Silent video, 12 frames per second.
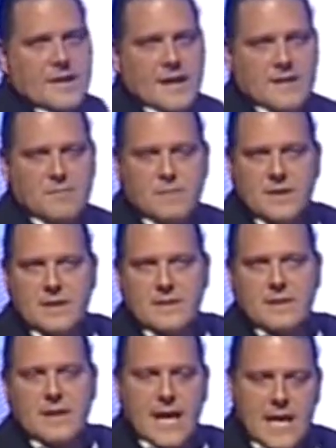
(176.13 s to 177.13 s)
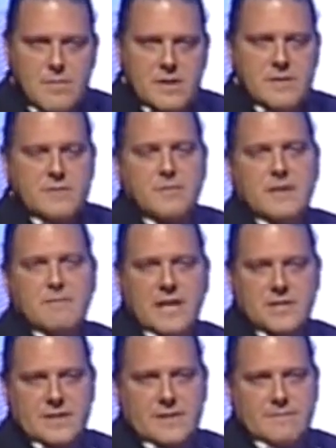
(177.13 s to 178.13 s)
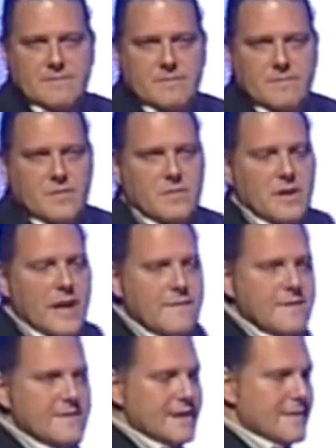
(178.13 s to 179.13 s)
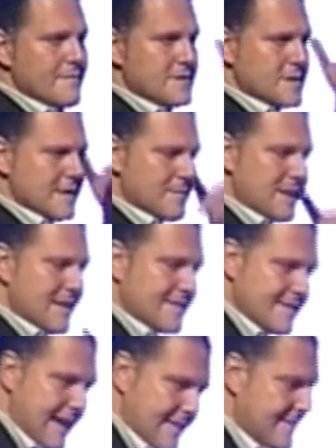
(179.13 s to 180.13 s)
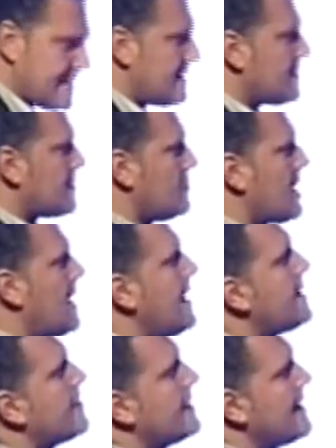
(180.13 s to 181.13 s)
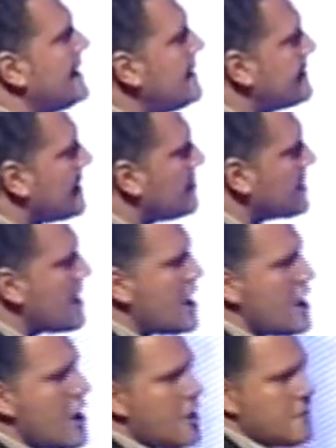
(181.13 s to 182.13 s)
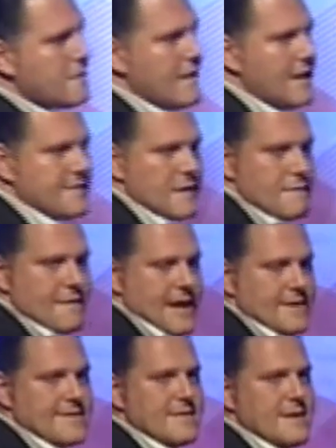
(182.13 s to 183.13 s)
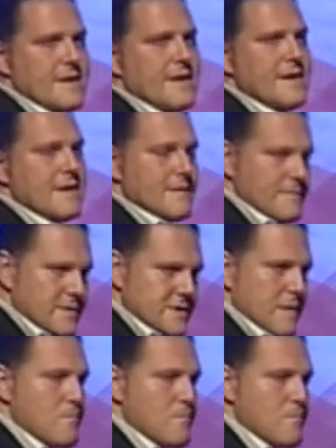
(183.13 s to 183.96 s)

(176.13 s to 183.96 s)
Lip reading: has been able to be measured. So everything which has been assessed through a click rate leads to a lot of other effects which are